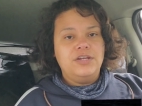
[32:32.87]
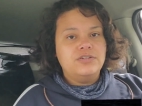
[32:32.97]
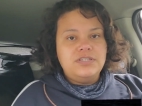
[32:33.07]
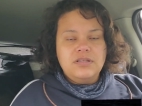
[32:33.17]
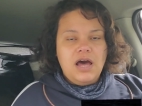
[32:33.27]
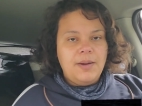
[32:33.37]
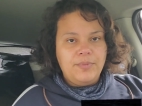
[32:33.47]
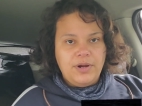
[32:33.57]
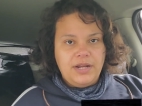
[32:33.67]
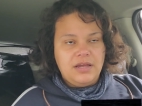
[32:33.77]
You're still
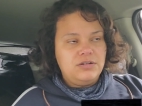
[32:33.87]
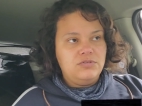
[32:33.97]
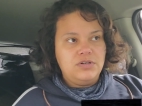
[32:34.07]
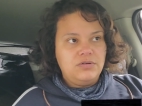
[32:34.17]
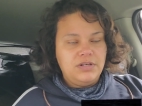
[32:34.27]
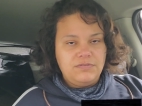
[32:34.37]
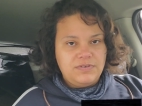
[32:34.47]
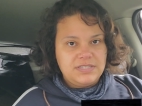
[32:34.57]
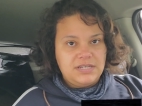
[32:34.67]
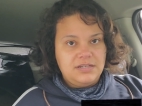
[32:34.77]
operating on Newtonian
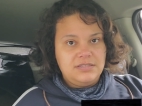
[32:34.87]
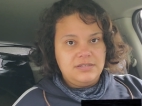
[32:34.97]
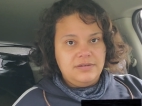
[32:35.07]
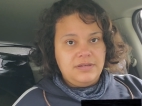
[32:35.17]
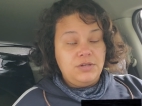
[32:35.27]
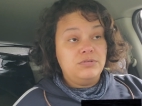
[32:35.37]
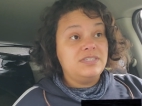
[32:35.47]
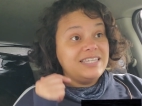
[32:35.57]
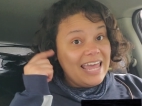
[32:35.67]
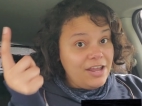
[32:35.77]
physics. You
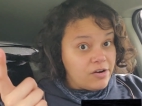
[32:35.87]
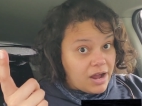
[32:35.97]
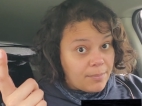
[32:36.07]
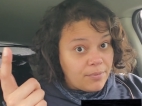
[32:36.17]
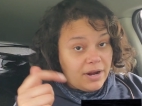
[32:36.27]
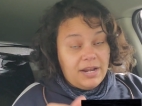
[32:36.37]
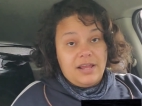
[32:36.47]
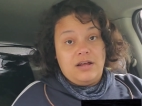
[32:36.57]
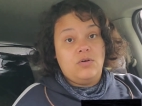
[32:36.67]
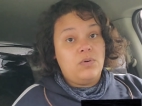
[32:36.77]
say you're
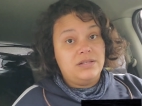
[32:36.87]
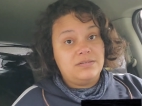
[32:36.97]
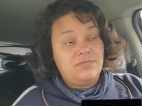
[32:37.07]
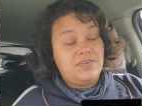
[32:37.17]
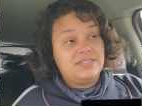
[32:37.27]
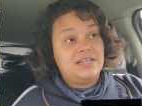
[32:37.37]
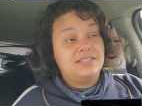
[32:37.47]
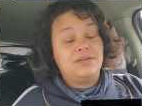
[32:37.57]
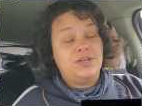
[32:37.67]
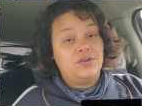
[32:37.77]
operating on quantum
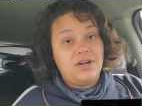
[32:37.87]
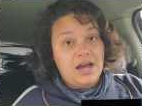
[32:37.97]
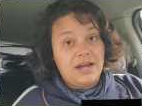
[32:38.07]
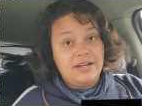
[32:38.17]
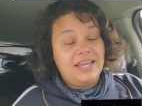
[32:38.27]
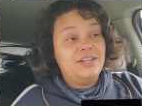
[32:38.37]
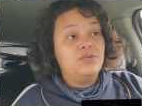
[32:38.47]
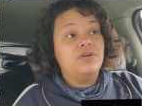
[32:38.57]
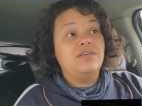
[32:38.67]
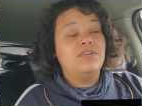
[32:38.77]
physics and you're not, and you
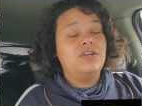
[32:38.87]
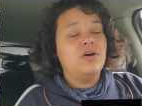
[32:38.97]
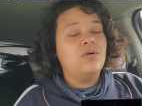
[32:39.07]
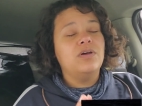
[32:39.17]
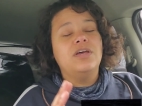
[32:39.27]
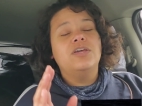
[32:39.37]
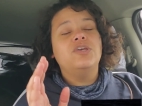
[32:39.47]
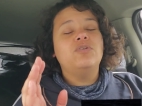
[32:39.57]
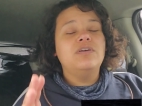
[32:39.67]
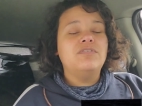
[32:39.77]
don't even know
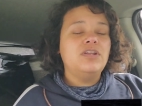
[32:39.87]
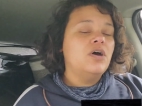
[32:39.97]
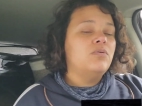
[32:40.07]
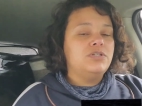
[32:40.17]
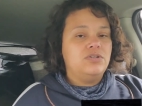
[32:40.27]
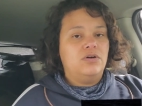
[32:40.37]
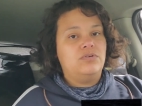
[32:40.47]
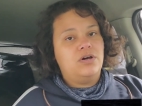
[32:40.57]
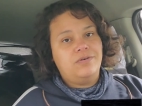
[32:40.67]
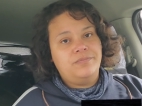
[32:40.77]
what you don't
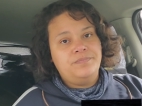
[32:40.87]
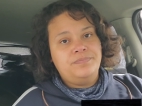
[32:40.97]
know.